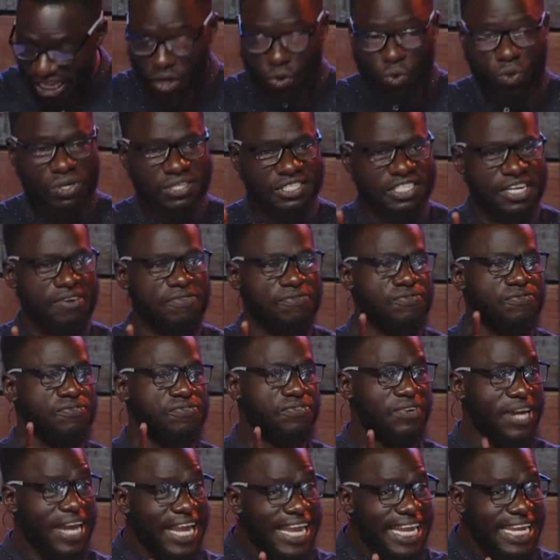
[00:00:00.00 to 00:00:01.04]
he was
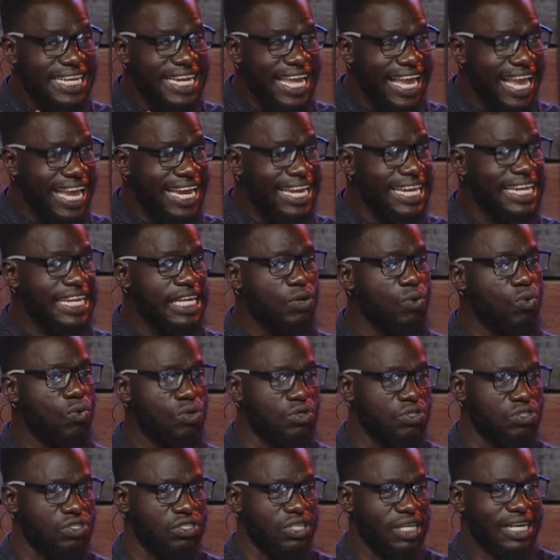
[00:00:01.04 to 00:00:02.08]
afraid and he
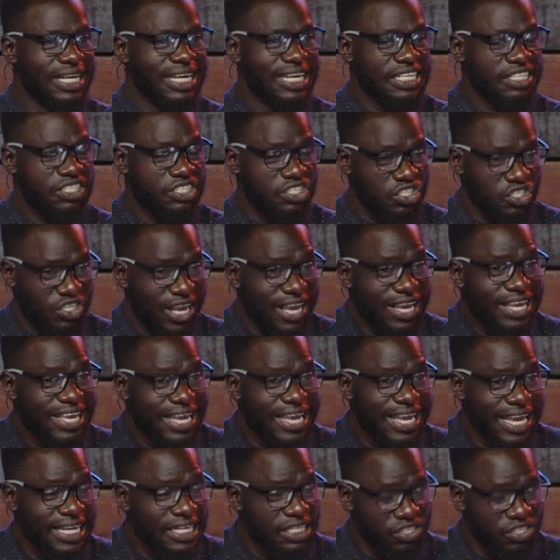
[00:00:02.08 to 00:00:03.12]
was shaking